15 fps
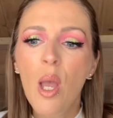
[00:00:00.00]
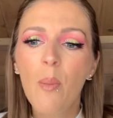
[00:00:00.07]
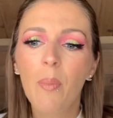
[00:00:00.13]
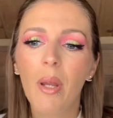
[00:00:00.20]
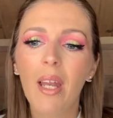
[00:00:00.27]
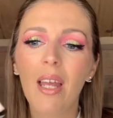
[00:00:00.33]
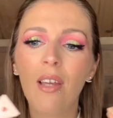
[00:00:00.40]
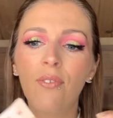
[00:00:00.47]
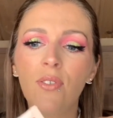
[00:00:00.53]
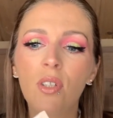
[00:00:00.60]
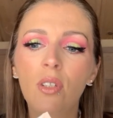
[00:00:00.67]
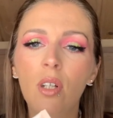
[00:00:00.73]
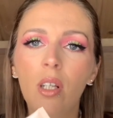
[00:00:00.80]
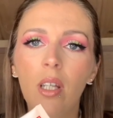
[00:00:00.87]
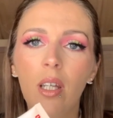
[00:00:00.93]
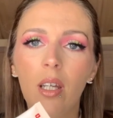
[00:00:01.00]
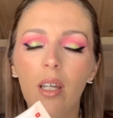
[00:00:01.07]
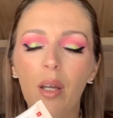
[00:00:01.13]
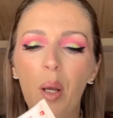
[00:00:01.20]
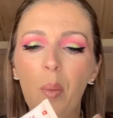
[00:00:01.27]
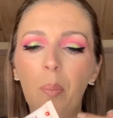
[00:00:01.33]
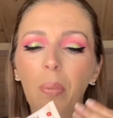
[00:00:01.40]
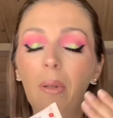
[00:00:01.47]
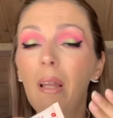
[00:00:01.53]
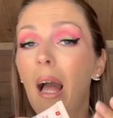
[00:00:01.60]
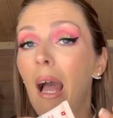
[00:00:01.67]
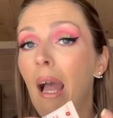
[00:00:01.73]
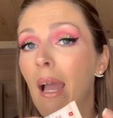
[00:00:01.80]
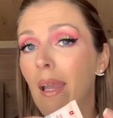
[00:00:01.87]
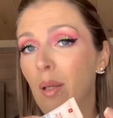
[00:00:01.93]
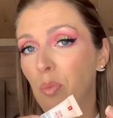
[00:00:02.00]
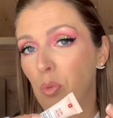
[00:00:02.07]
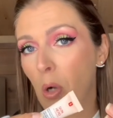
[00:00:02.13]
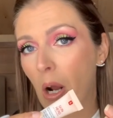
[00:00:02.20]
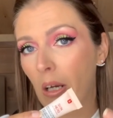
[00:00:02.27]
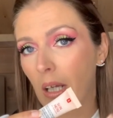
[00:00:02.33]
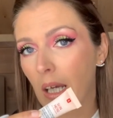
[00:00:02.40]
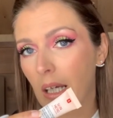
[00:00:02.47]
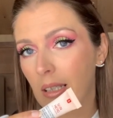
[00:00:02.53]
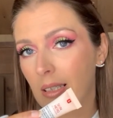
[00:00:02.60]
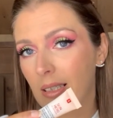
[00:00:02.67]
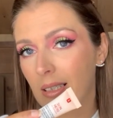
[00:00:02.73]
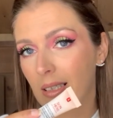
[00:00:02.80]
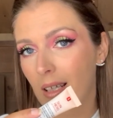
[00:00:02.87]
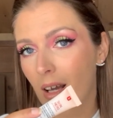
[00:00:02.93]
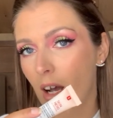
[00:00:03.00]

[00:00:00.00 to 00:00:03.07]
But if you're gonna apply products